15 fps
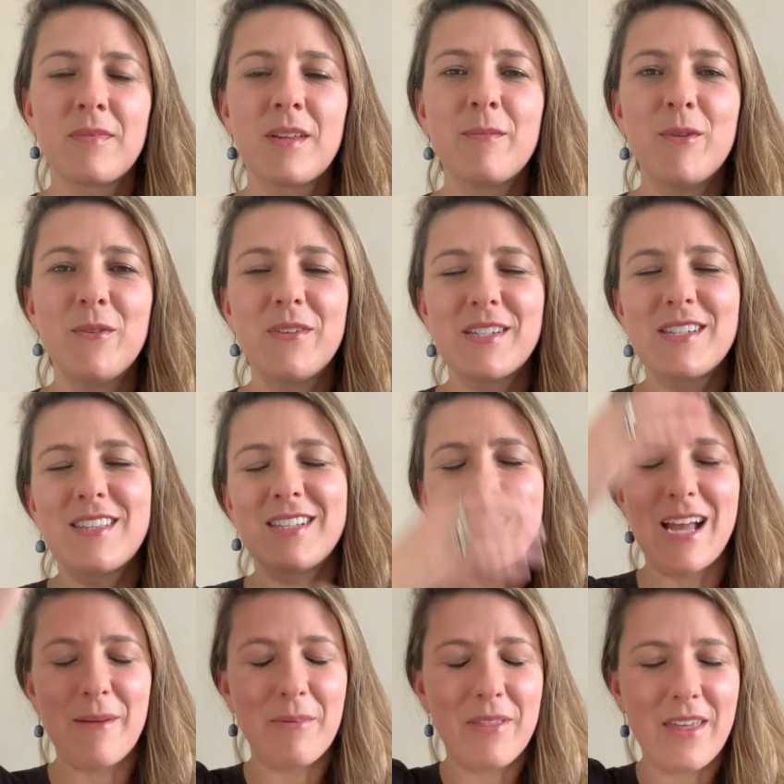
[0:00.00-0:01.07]
Moving to the
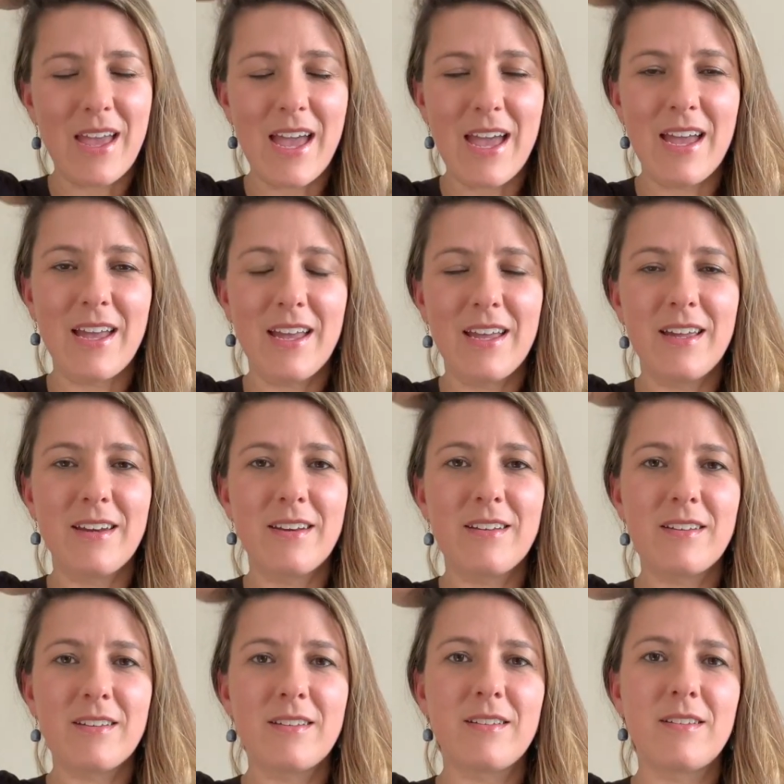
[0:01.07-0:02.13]
top of the head,
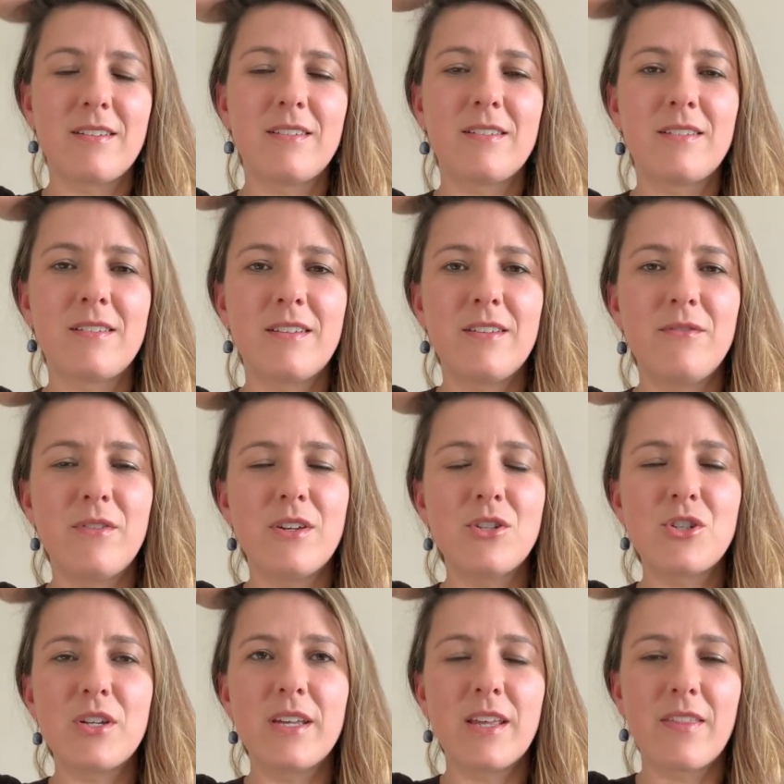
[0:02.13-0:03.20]
envisioning